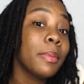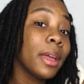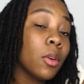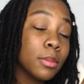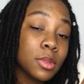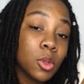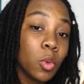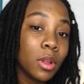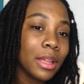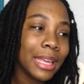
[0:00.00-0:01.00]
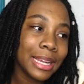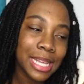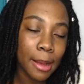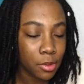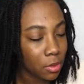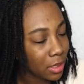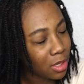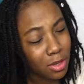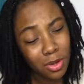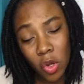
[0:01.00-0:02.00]
my homeschool, it is absolutely
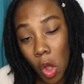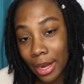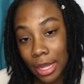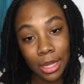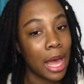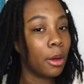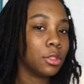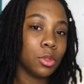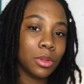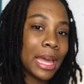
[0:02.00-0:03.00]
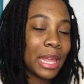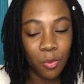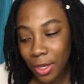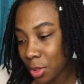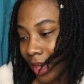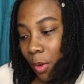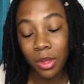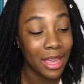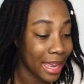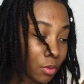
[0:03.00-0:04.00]
not allowed to do that. If we do that,
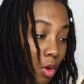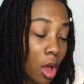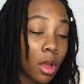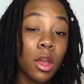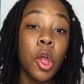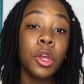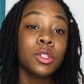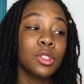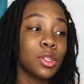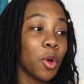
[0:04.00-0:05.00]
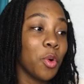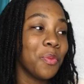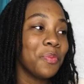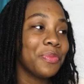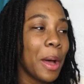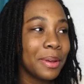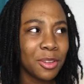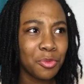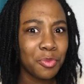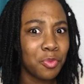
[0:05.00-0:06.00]
we'll get it wrong. So that was
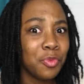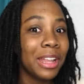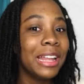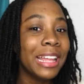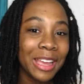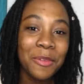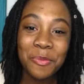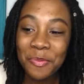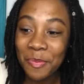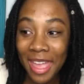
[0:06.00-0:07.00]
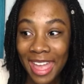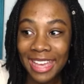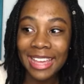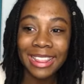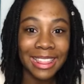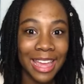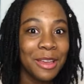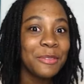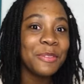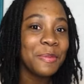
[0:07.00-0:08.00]
a really big
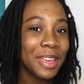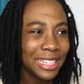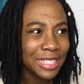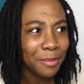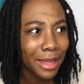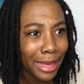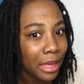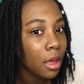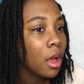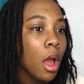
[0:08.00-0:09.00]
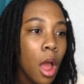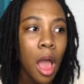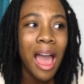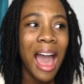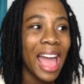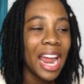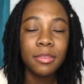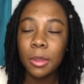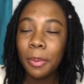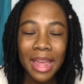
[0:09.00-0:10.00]
thing for me, because I'm like, I have
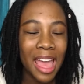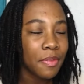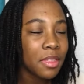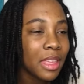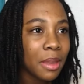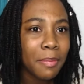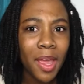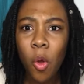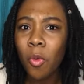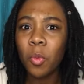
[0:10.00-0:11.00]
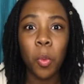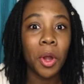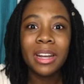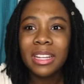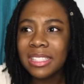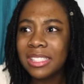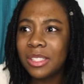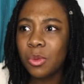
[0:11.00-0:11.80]
to put everything in my own words.